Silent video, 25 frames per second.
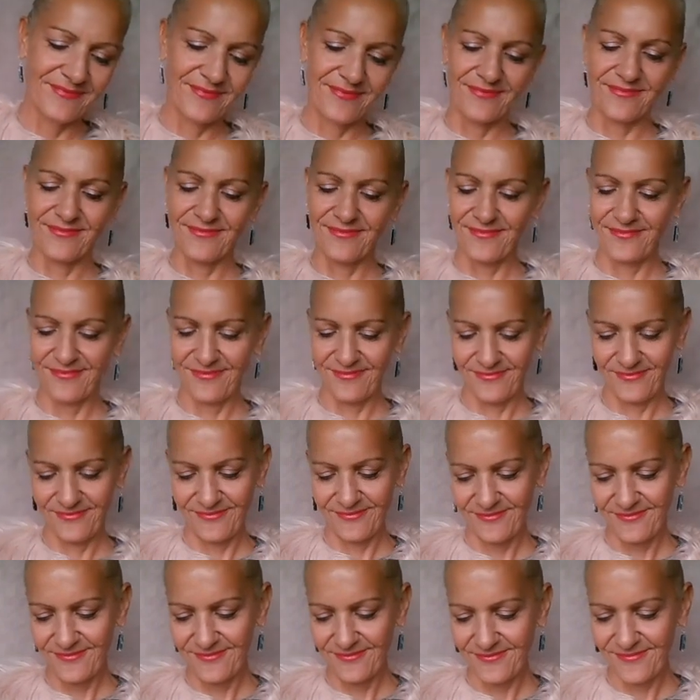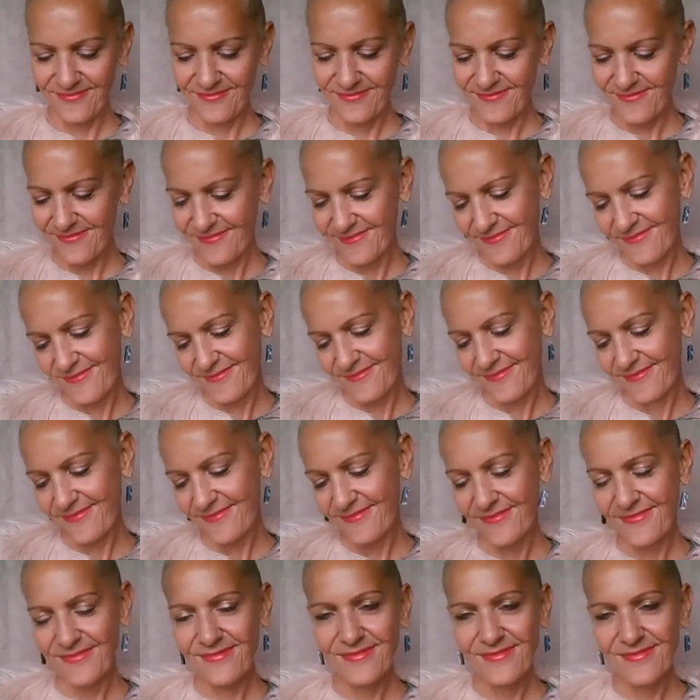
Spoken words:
(silence)